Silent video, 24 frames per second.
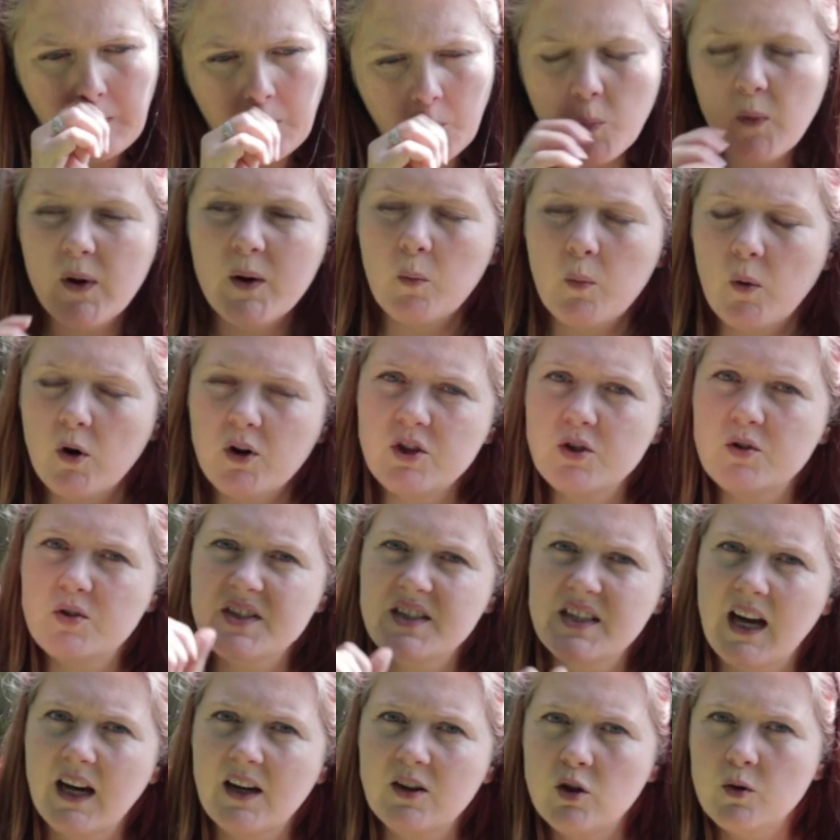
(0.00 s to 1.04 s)
we want you to
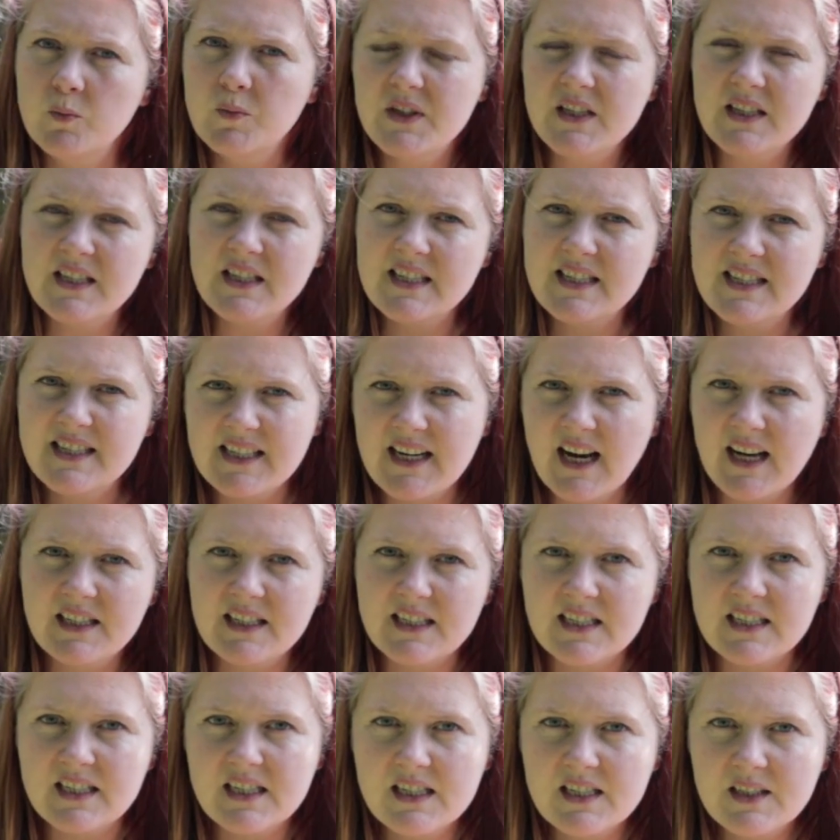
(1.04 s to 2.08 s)
sign up to this
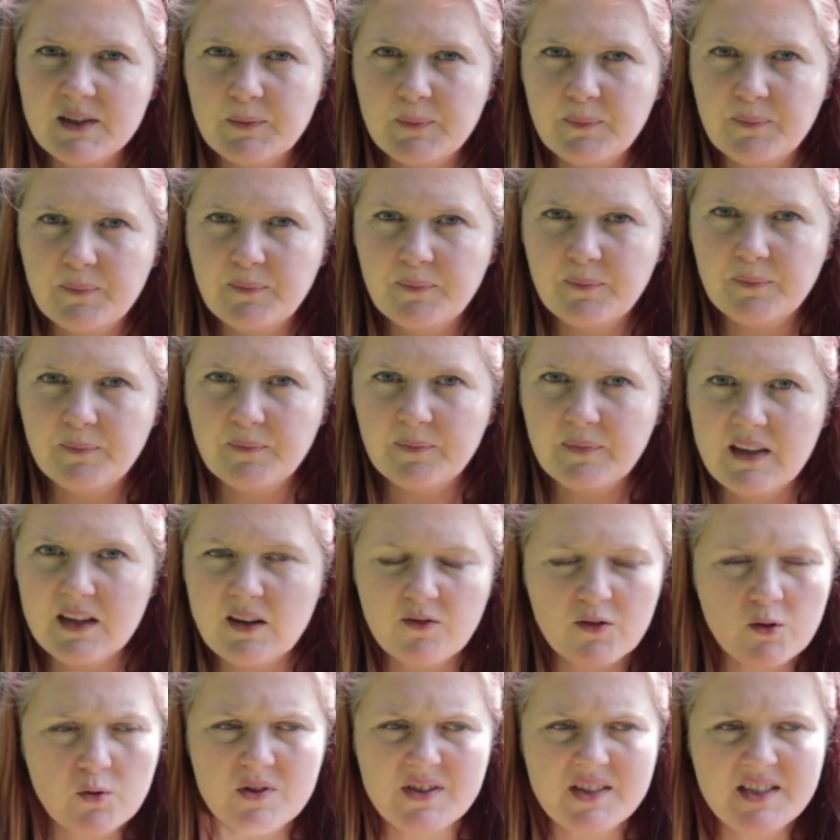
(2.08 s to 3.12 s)
standard,
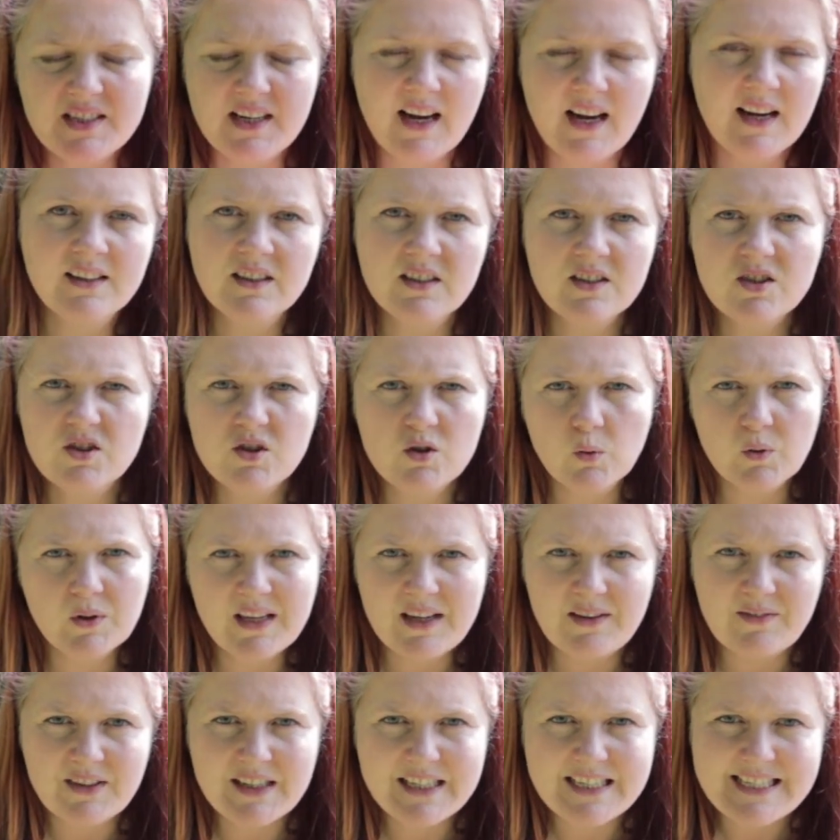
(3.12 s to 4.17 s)
if those standards don't
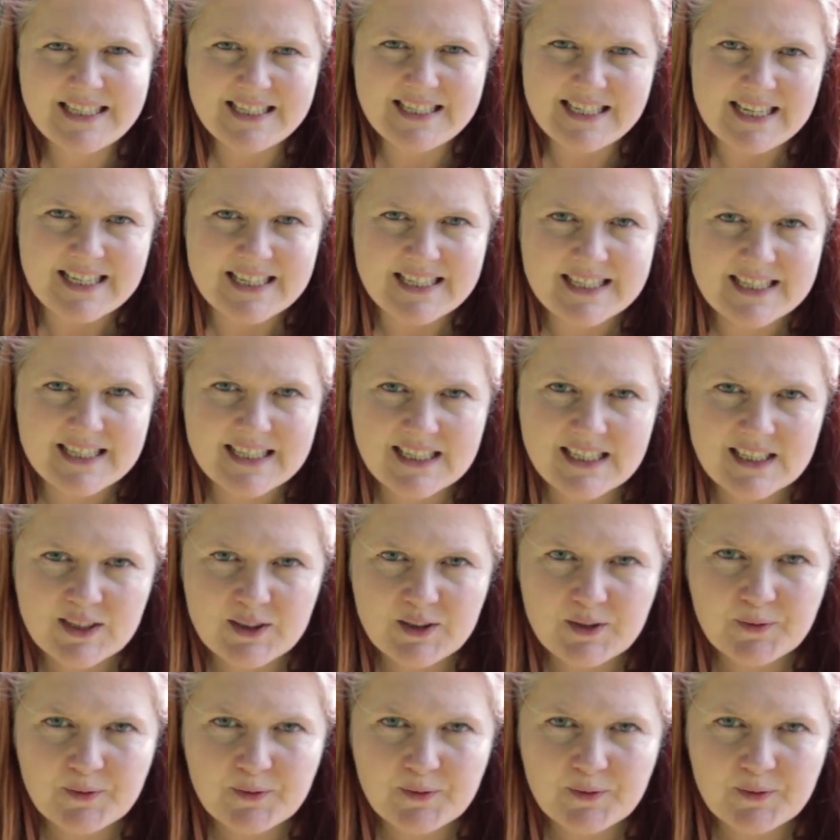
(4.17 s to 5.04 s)
even exist